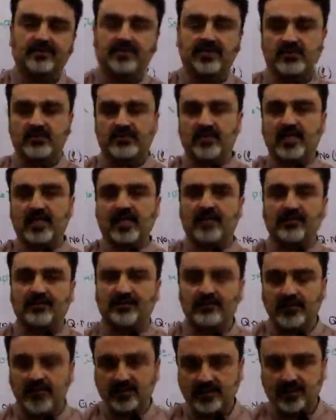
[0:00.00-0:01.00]
first of all,
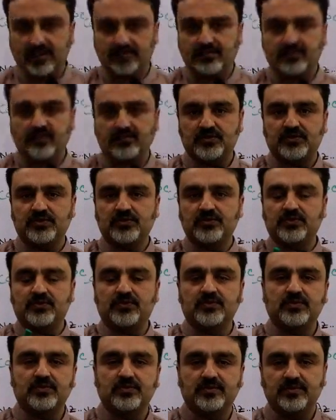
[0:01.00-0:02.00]
I welcome
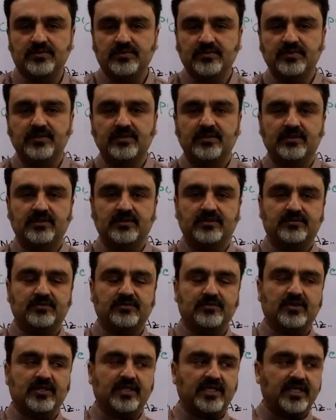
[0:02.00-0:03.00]
you to
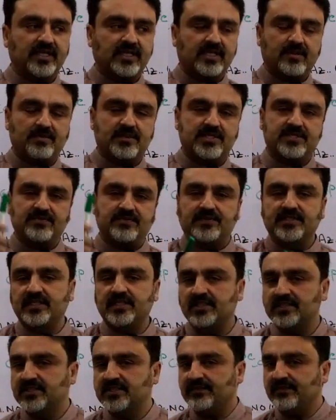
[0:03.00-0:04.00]
Organic Chemistry
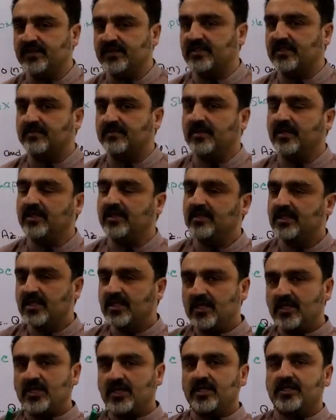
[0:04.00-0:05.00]
with Dr. Naveed Iqbal.
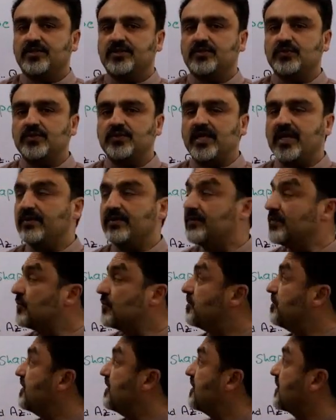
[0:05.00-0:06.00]
Today
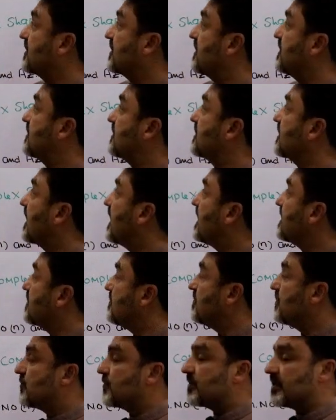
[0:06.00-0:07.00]
we will be discussing
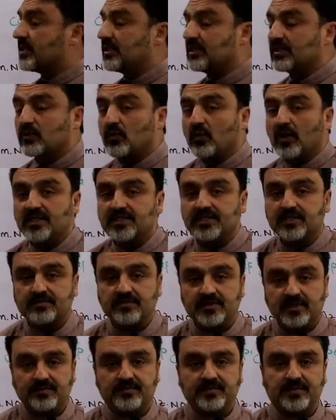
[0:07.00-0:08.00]
azimuthal
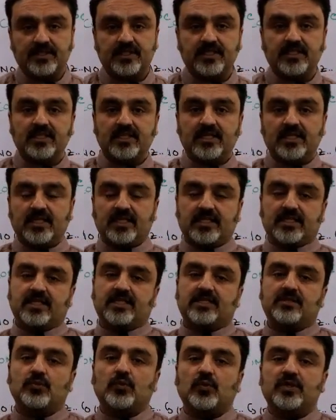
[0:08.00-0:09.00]
quantum number.
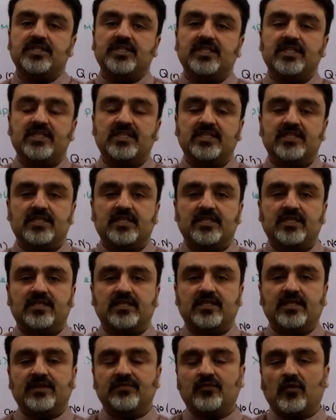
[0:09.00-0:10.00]
That what
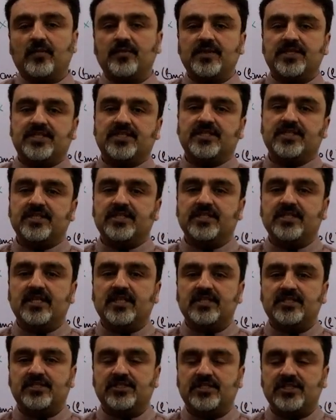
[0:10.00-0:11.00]
information
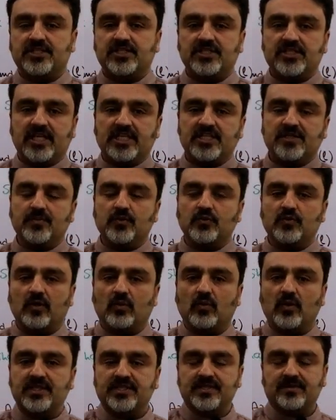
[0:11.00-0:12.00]
does this
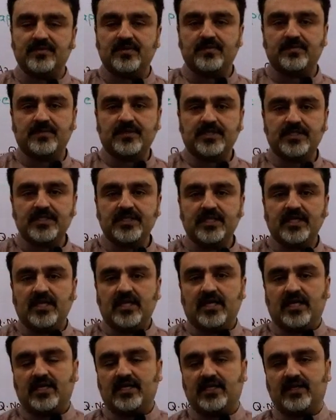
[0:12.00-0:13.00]
azimuthal quantum number
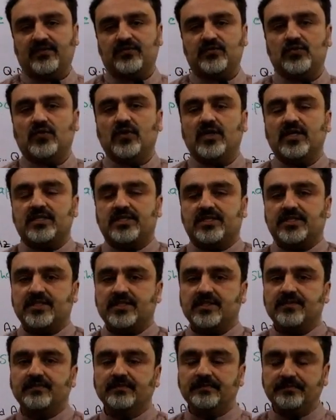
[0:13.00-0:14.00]
give to
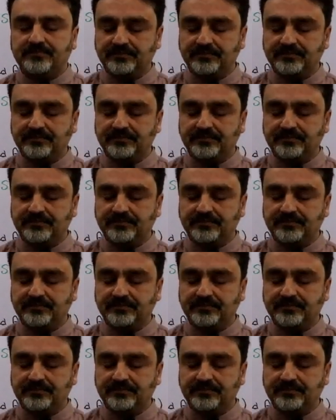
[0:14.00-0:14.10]
us?